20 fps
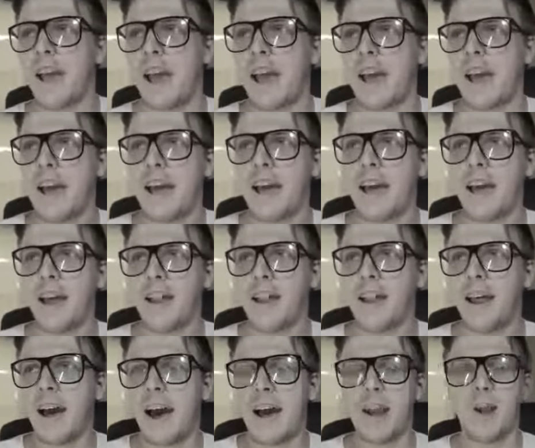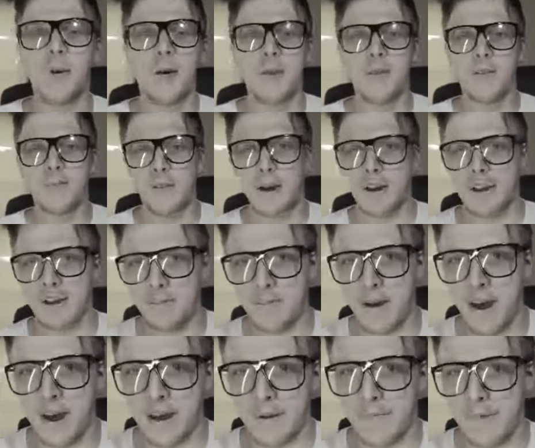And I don't want the monkey
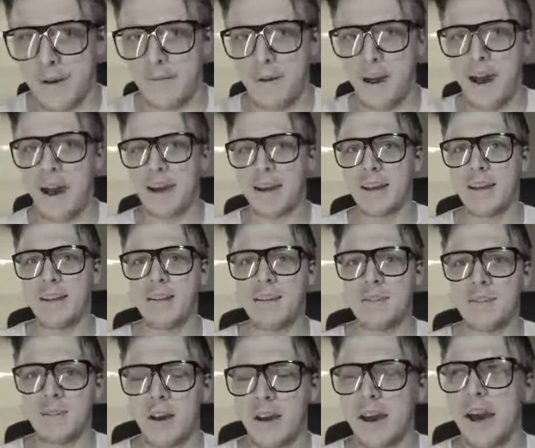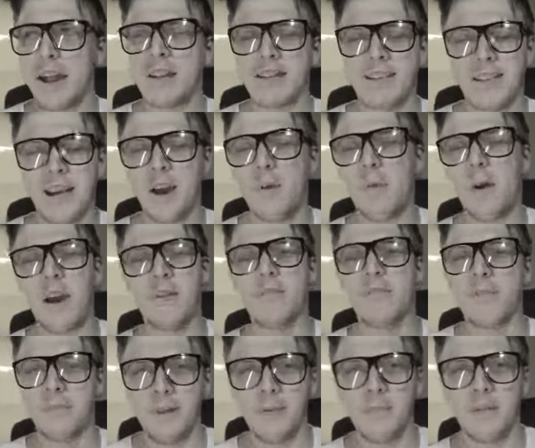back on my back. So I kind of stay away
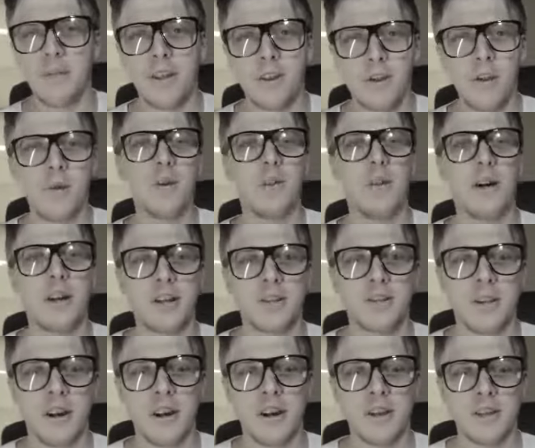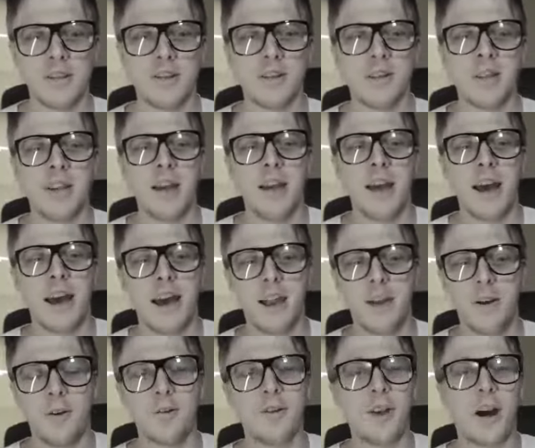from people that do a lot of drugs. I
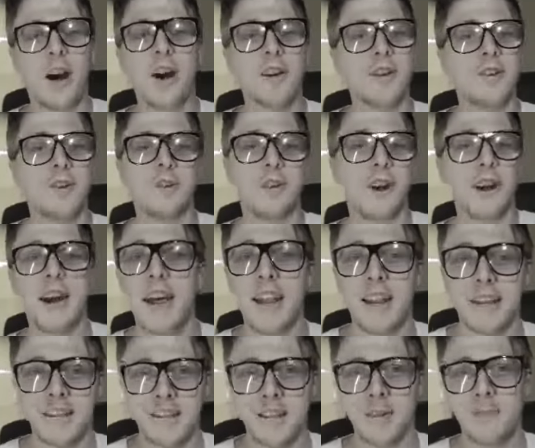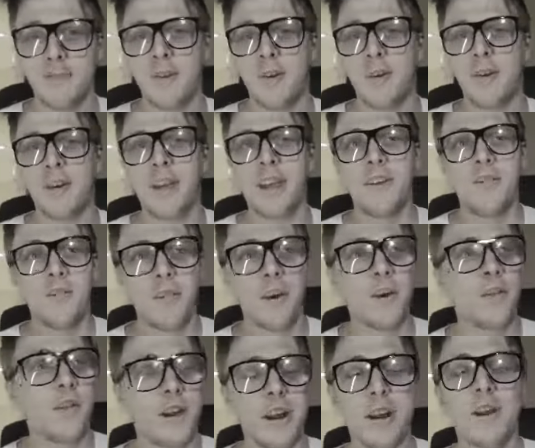don't talk to drug addicts anymore, even
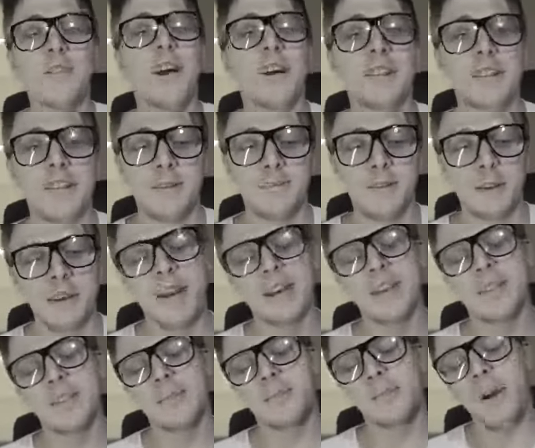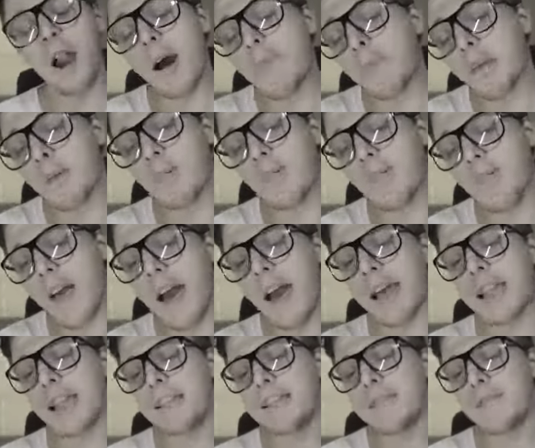though they're interesting. Because the problem with
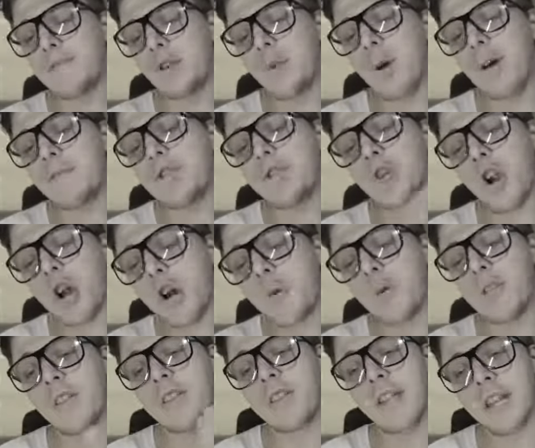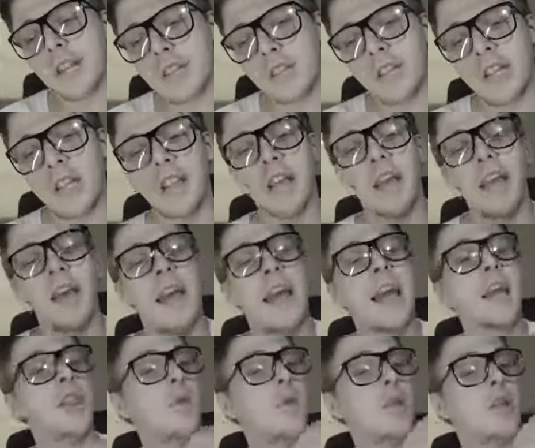that is if you have struggled with addiction
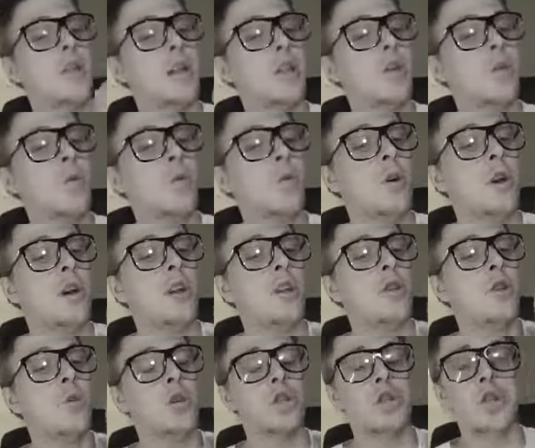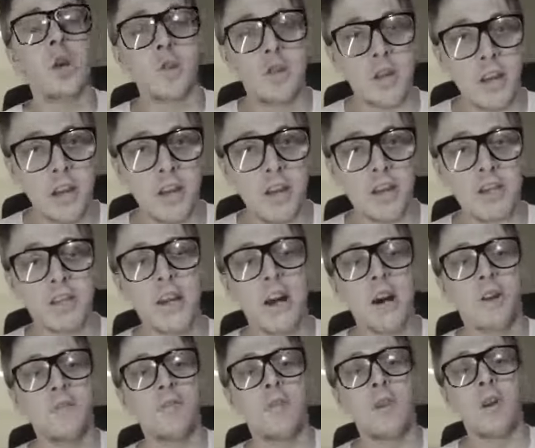and you continue to associate
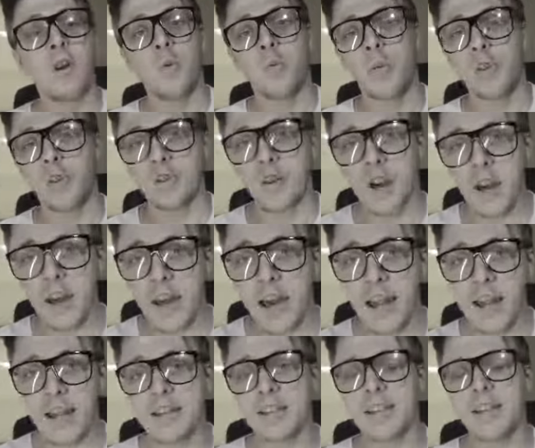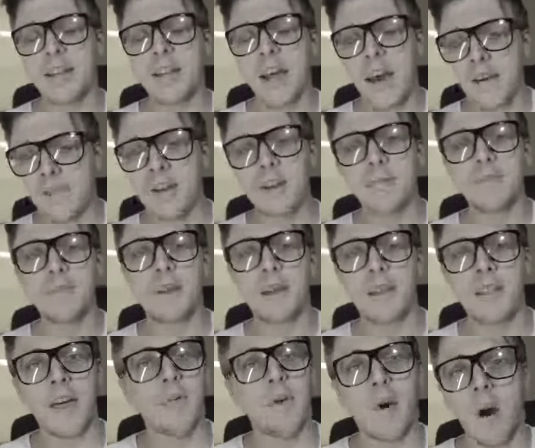yourself with drug addicts,
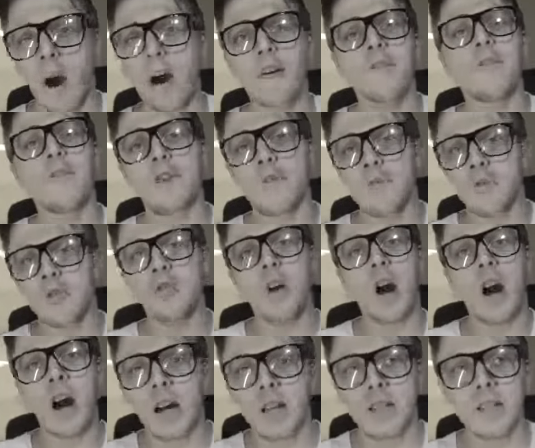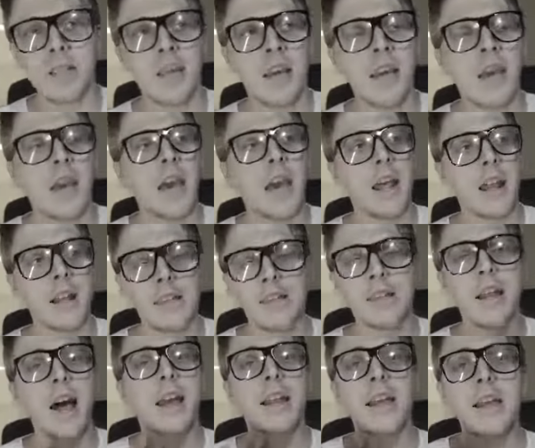inevitably they will offer you drugs. And it's a
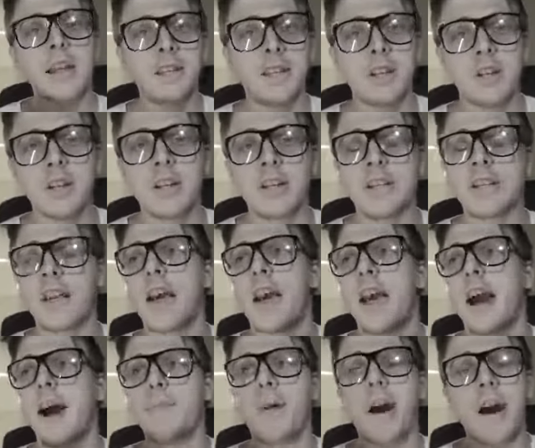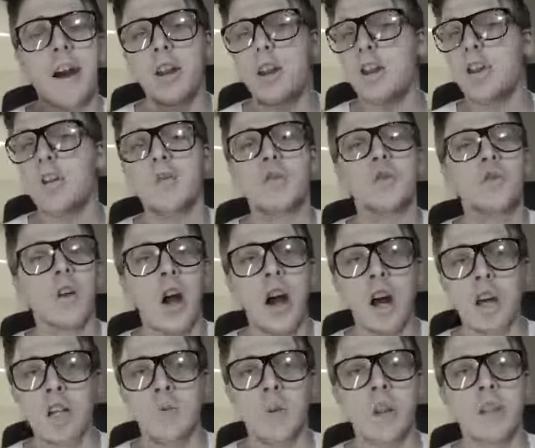lot easier to say, I'm not going to do
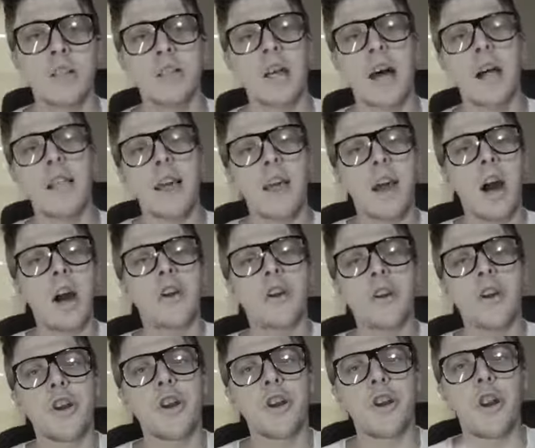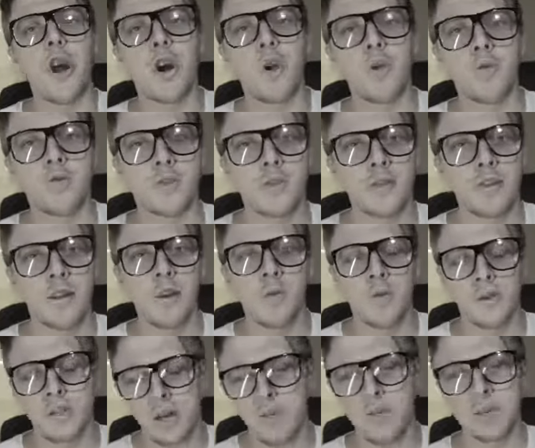drugs, when it's not like under your nose.
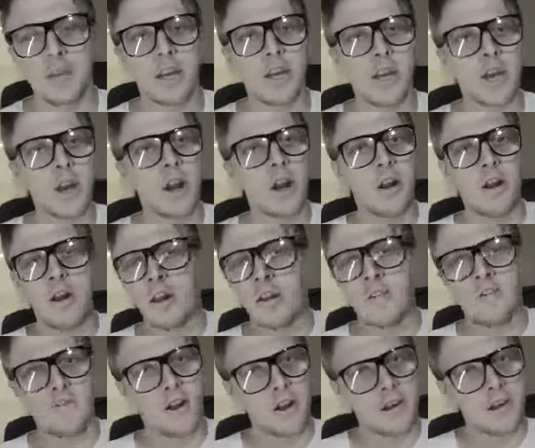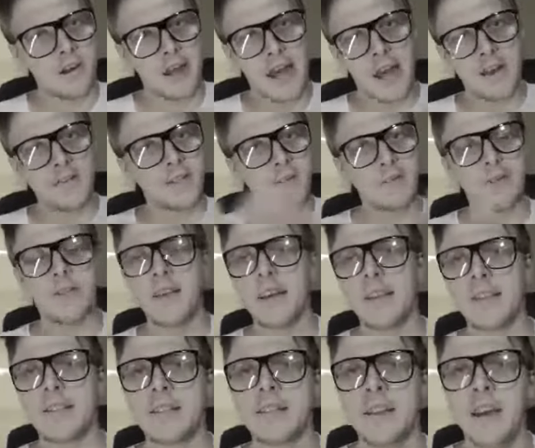When someone's like, here, fucking have some of
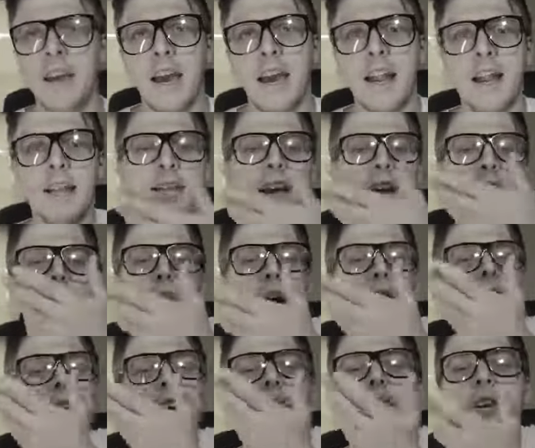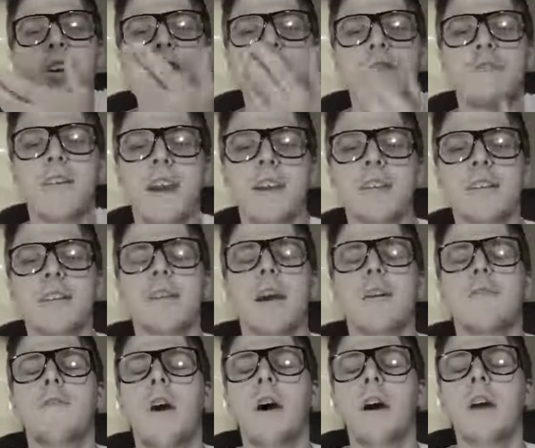this. And it's like right under your face. It's
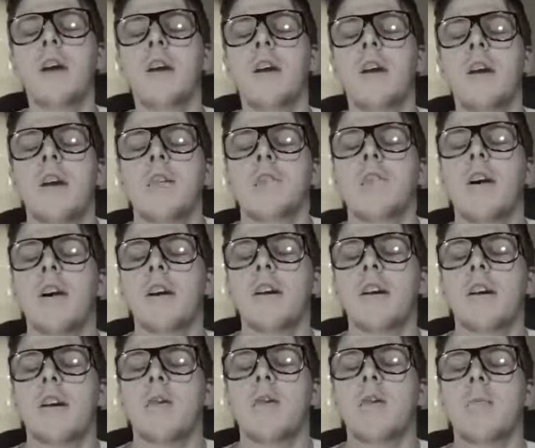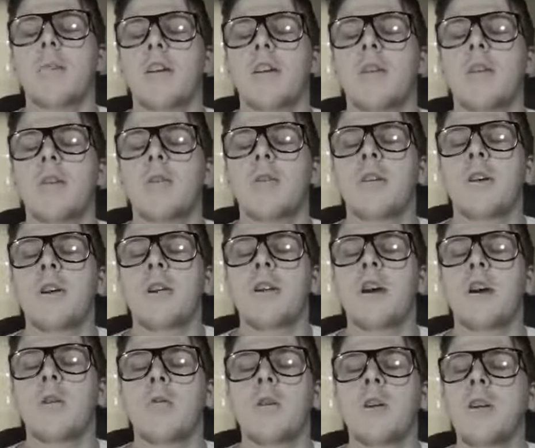like, fuck, what am I going to do?
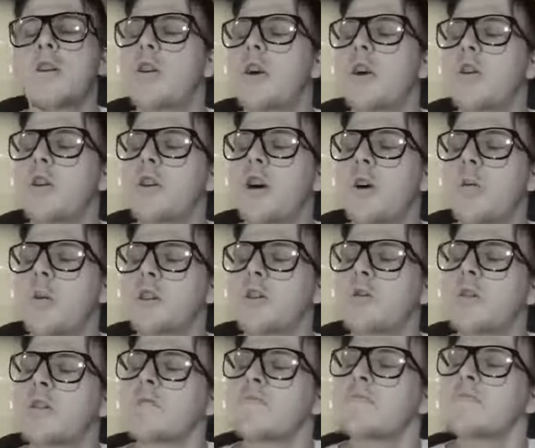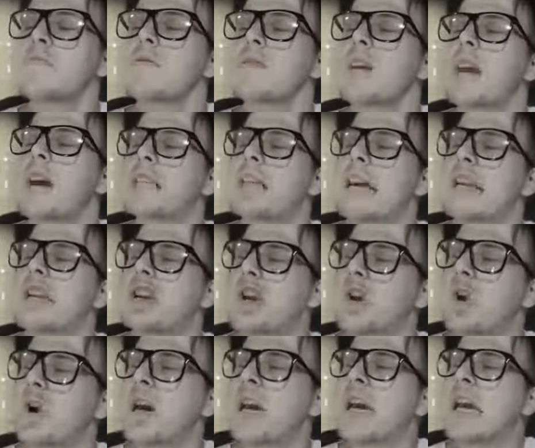No, you don't want to. Yes, I
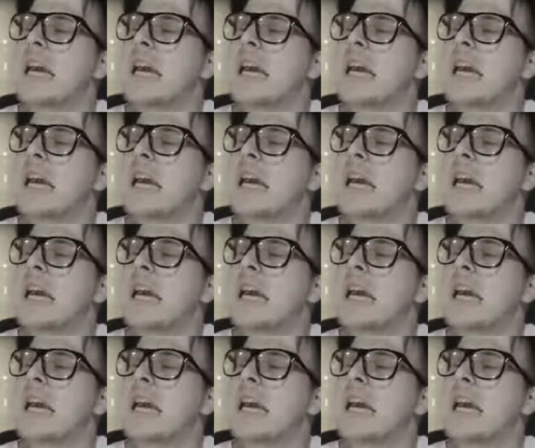do!